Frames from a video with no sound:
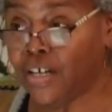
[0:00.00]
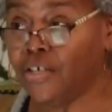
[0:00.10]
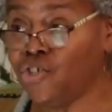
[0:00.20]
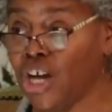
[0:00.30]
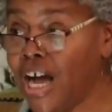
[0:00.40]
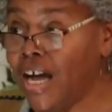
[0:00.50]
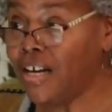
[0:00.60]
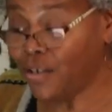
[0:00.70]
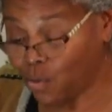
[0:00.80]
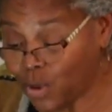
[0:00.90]

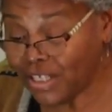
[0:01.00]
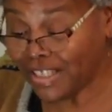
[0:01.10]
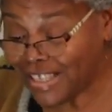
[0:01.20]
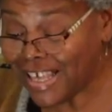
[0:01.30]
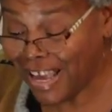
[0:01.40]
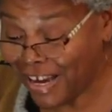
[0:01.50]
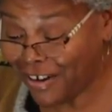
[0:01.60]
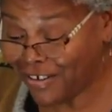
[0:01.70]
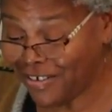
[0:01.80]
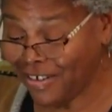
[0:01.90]
John was
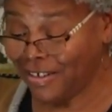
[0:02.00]
there.